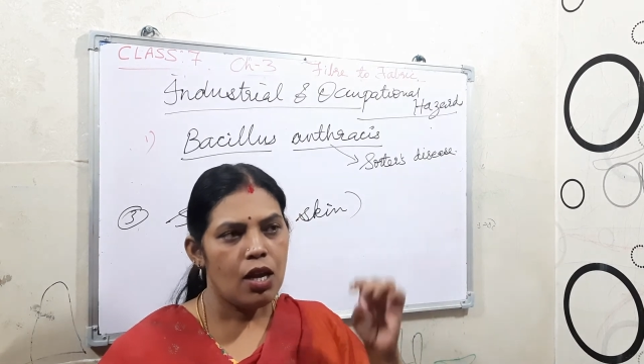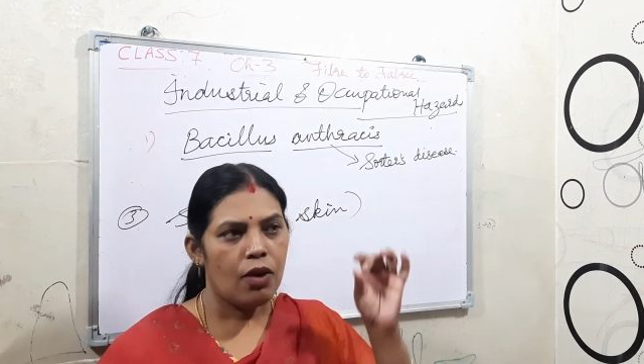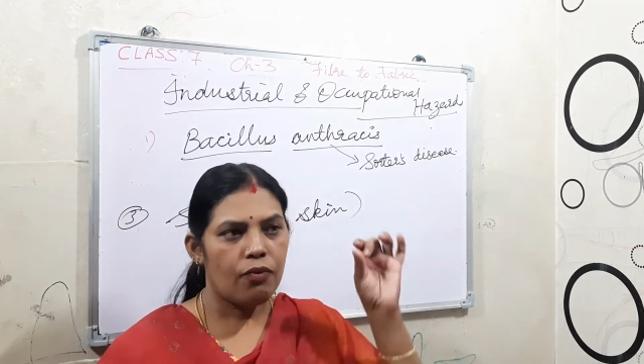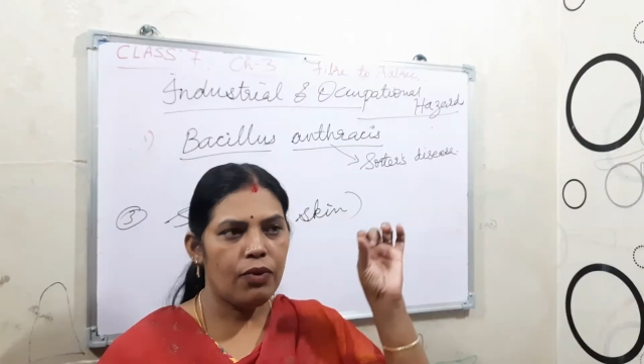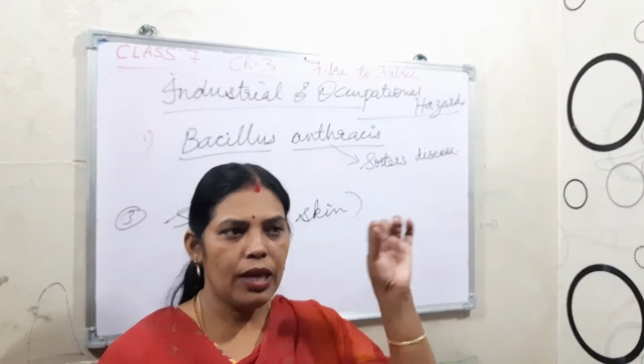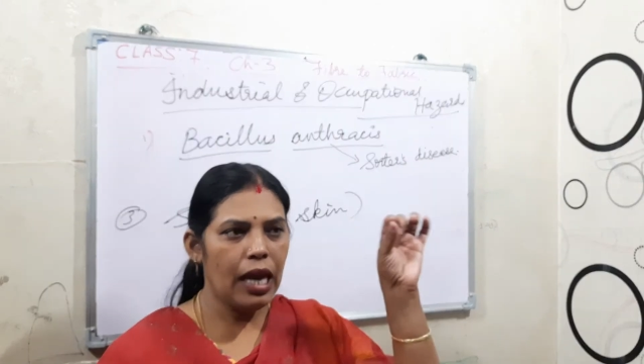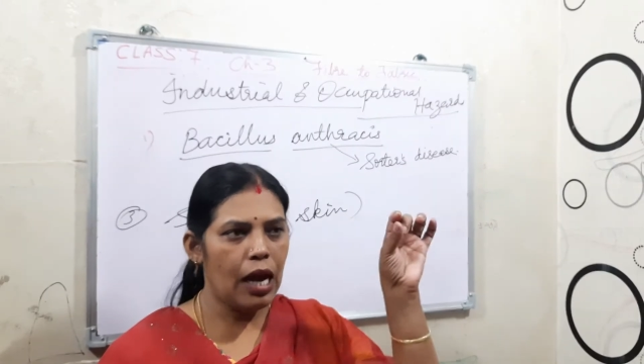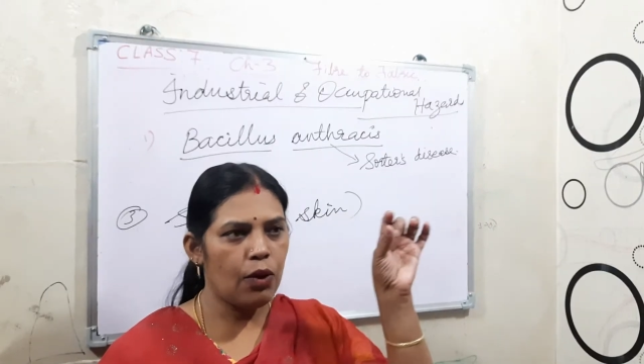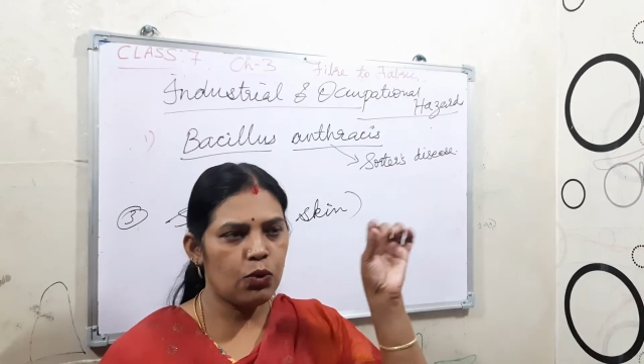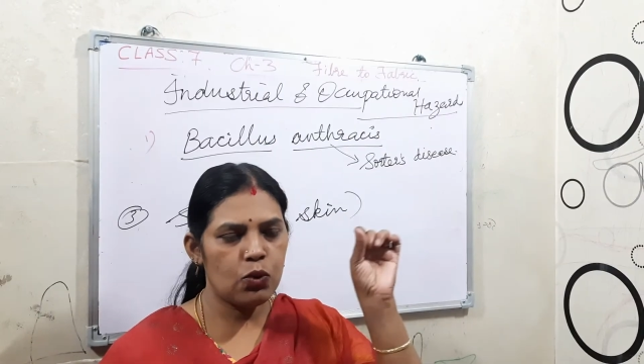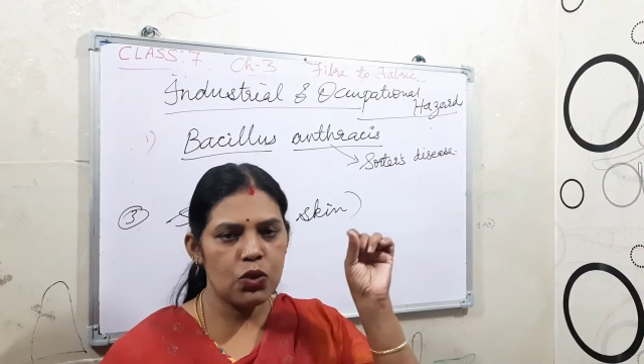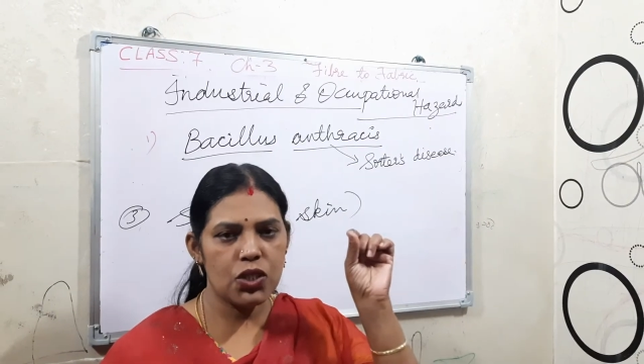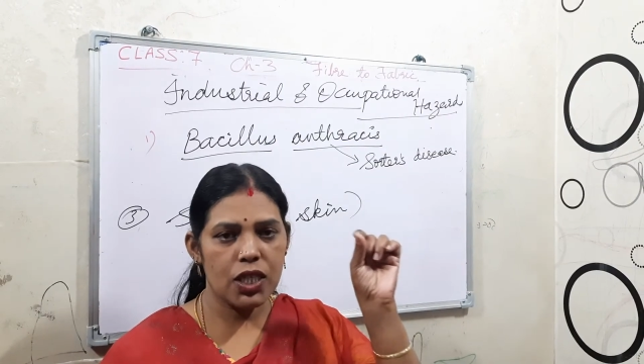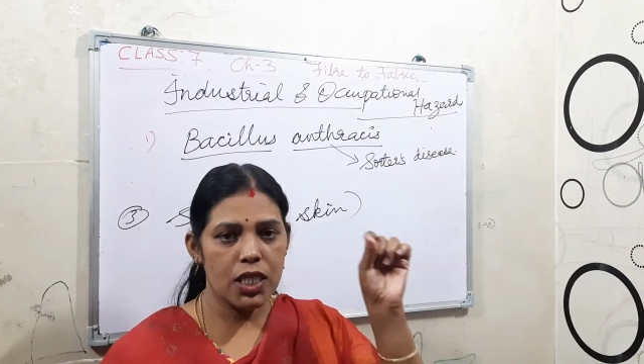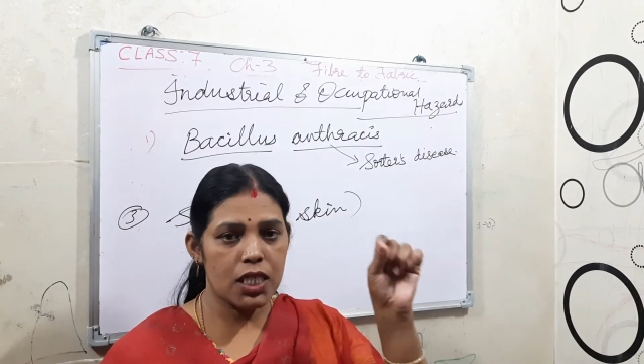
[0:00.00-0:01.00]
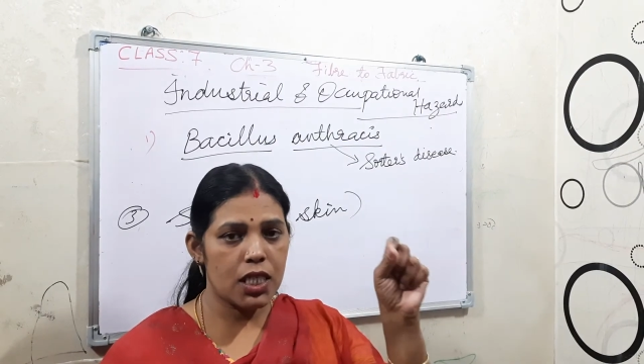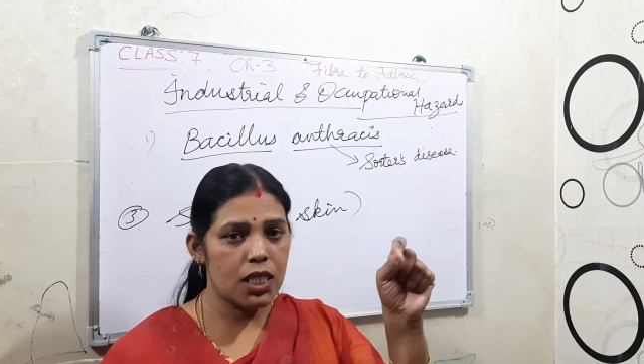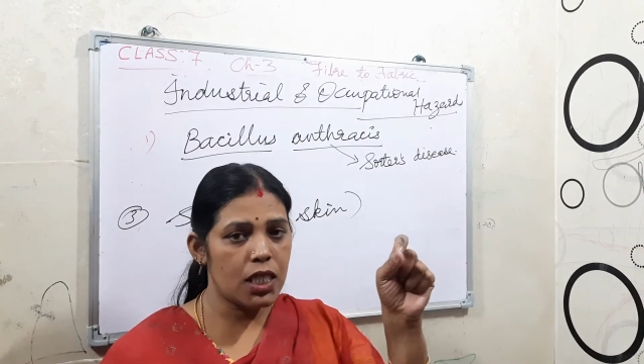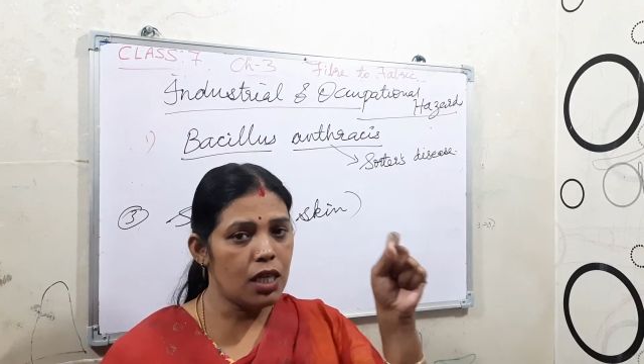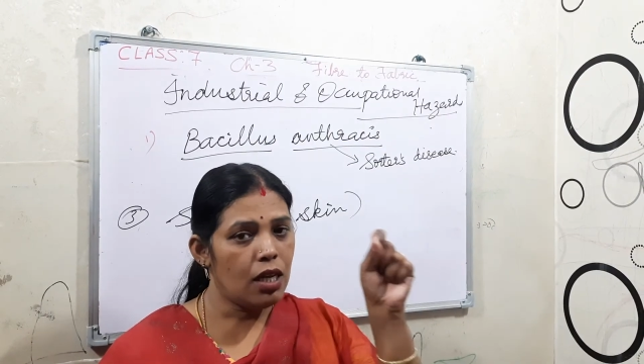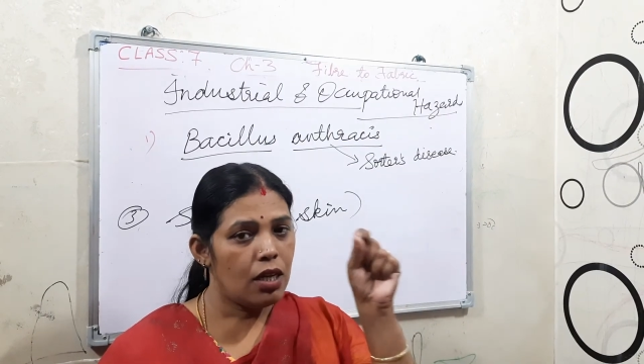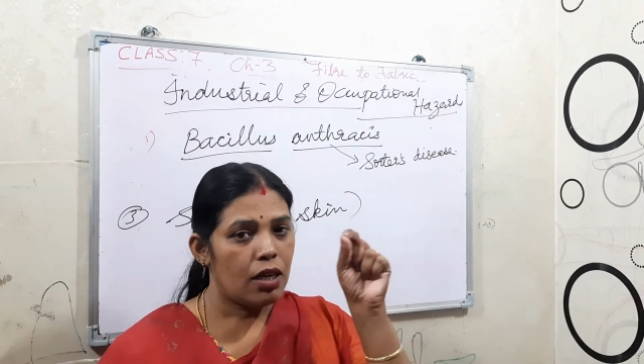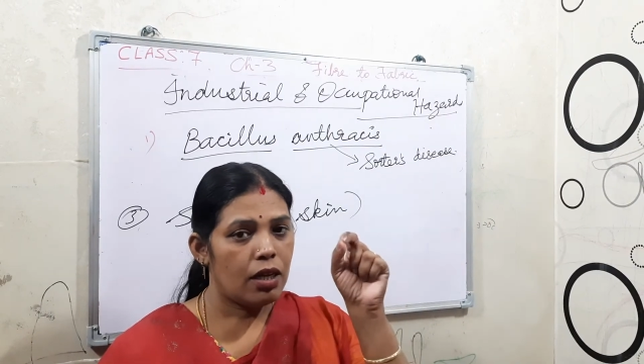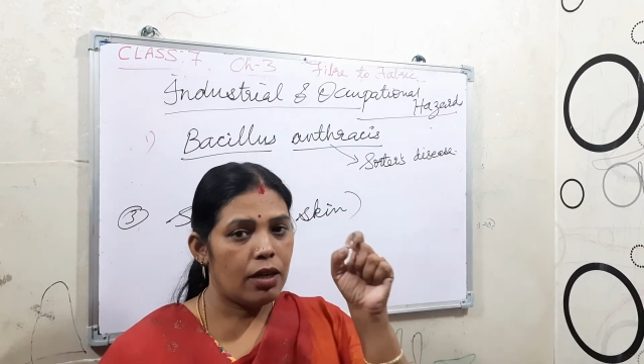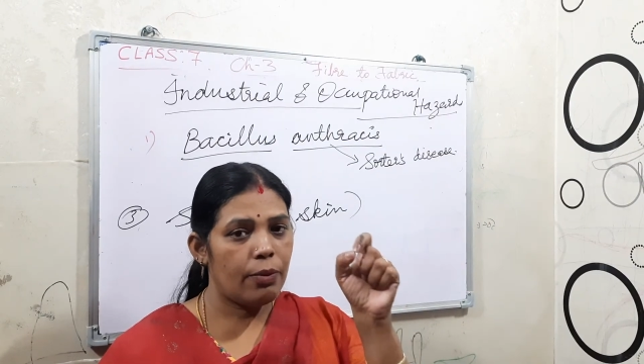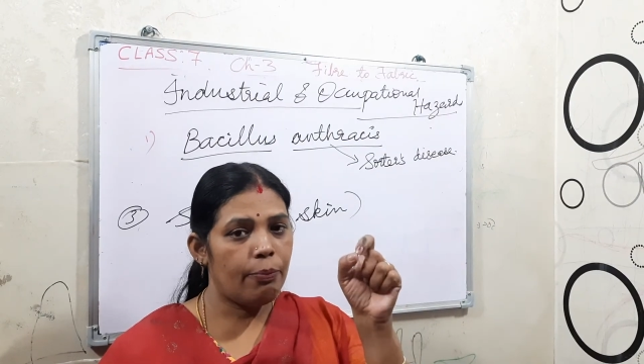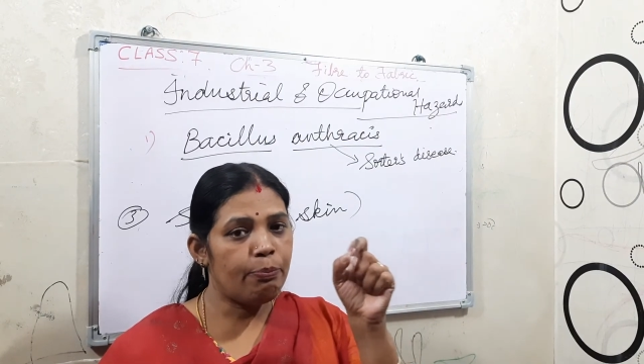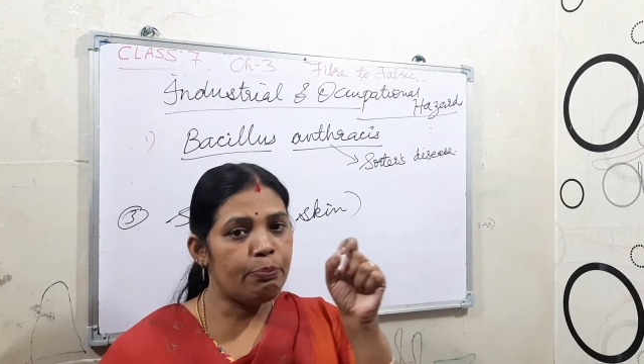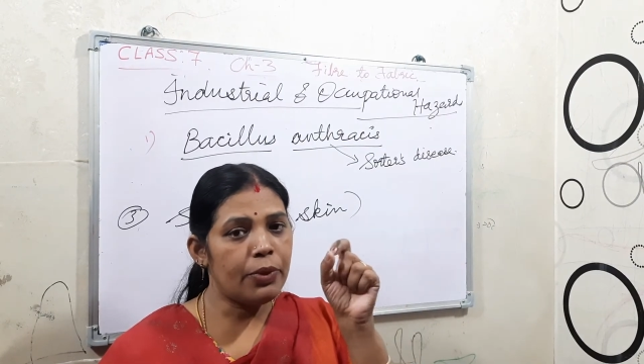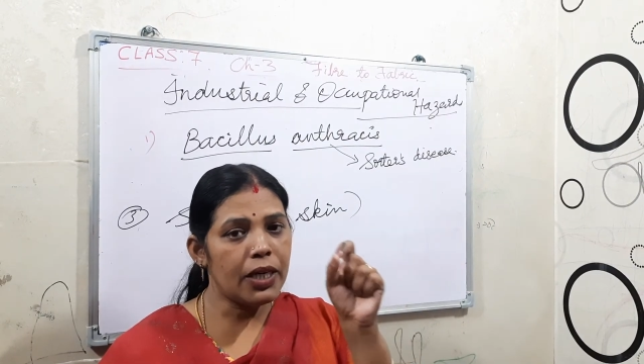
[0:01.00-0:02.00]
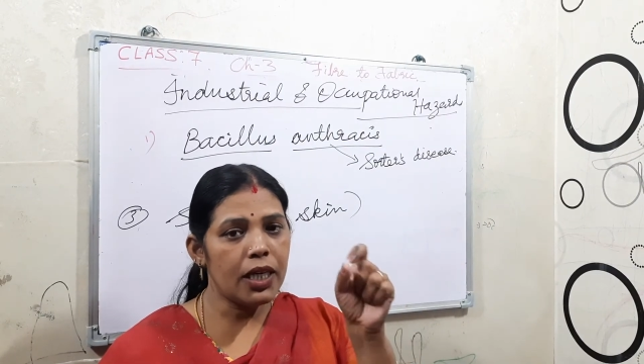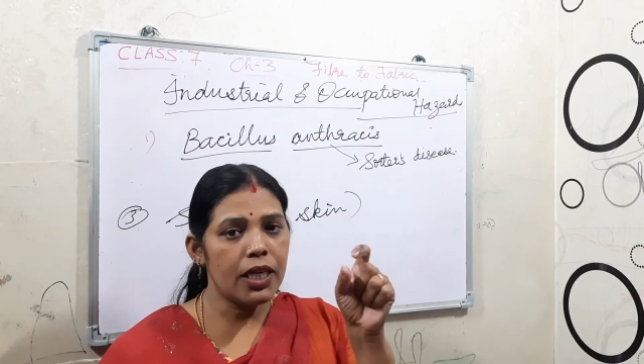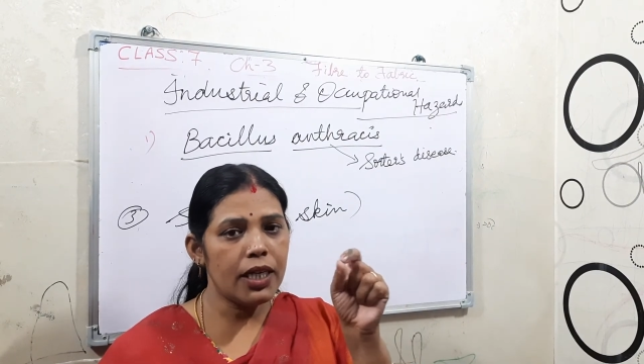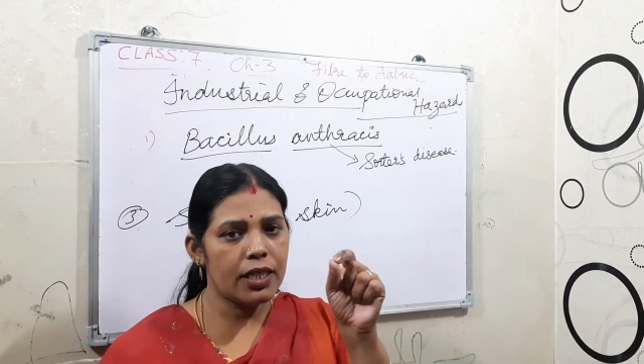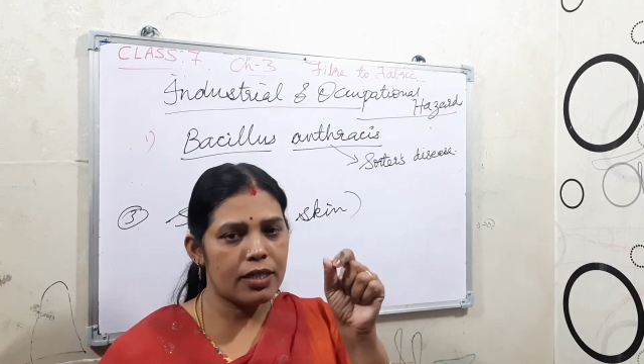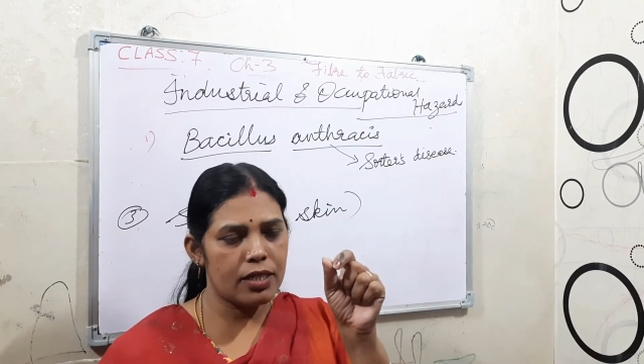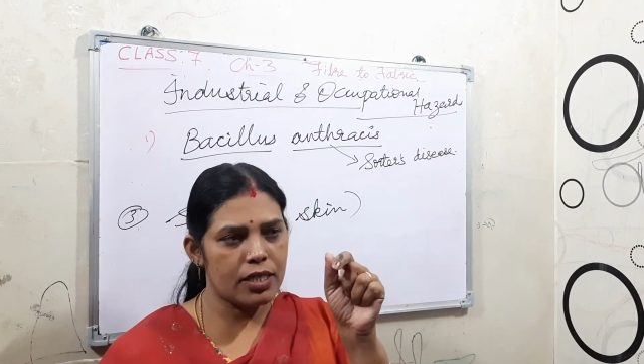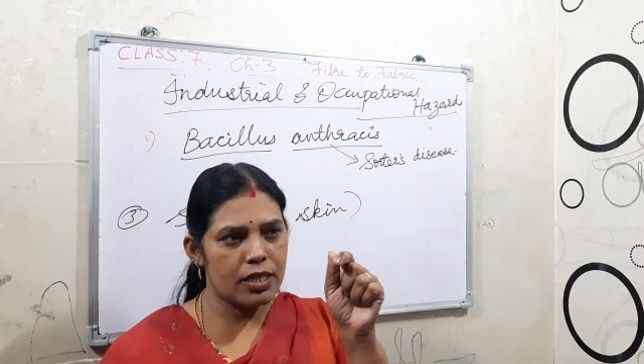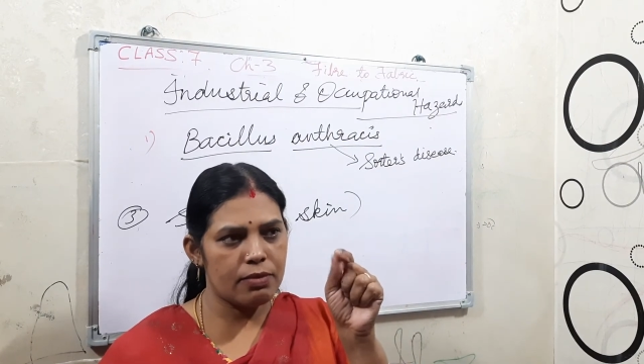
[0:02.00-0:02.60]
we have to just burn it